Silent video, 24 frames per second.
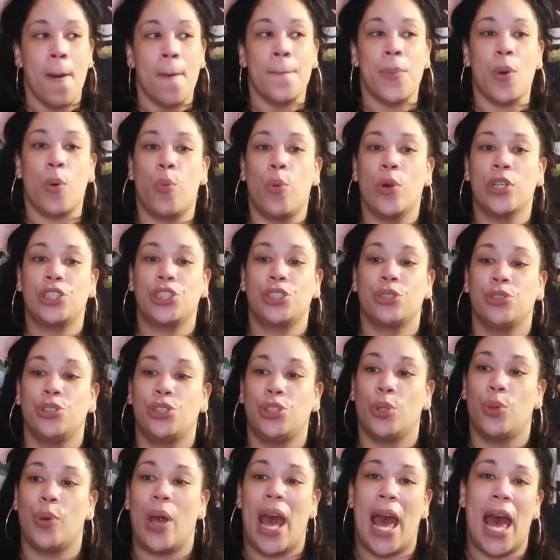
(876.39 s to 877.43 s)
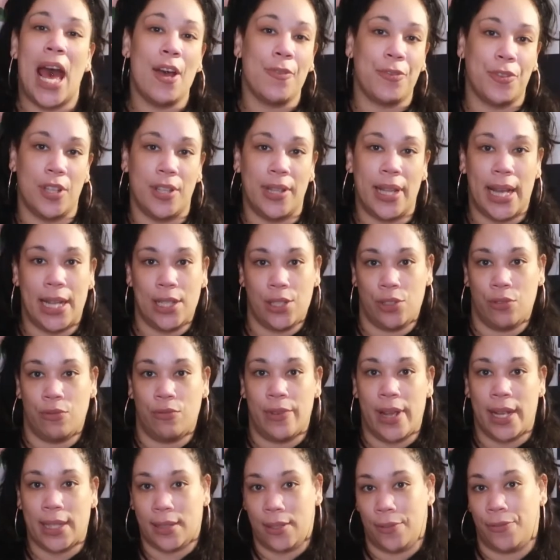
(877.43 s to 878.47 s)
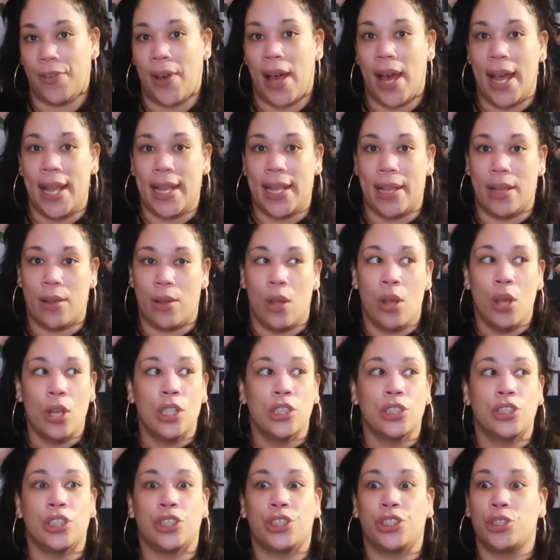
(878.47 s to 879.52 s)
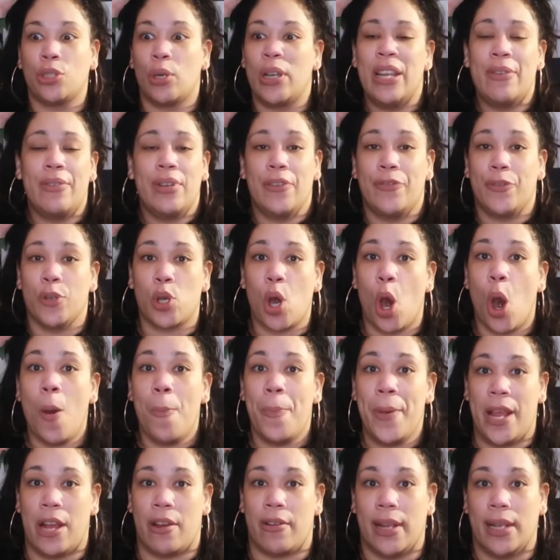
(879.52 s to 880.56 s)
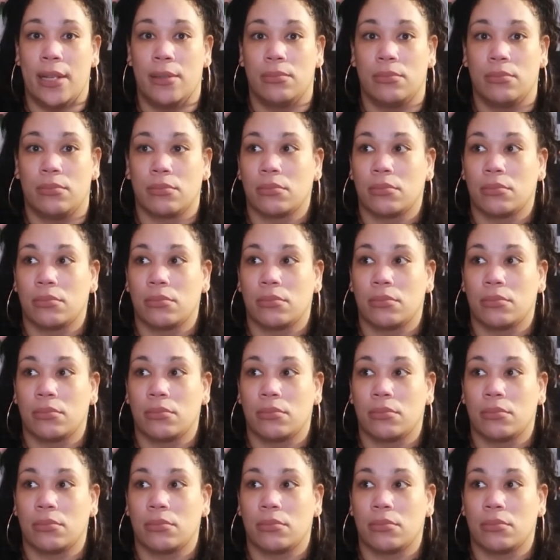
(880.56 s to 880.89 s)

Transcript: But what you do after that to rectify it, to show, even if you co-parent,